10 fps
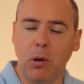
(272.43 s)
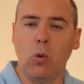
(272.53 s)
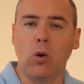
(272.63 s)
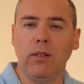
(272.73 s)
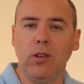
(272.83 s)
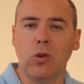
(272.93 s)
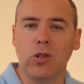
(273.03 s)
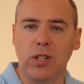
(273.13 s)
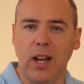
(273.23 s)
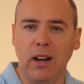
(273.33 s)
put all of your
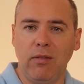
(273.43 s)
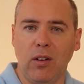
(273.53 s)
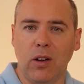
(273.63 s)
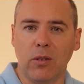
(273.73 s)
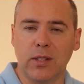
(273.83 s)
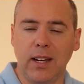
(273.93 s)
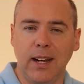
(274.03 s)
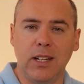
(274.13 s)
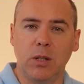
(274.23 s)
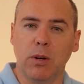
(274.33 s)
shared files
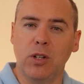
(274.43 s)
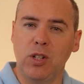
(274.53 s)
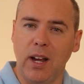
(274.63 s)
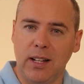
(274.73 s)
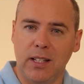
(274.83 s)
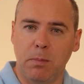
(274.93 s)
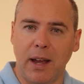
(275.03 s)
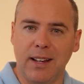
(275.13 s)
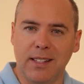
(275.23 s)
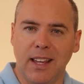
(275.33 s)
into a shared
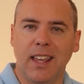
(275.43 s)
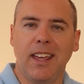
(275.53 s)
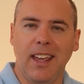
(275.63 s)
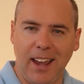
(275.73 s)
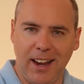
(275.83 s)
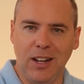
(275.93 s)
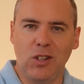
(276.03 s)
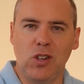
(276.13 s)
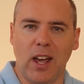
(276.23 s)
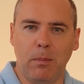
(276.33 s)
space in
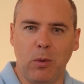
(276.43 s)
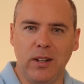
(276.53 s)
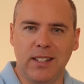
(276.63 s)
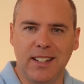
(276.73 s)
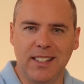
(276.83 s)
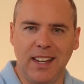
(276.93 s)
SharePoint and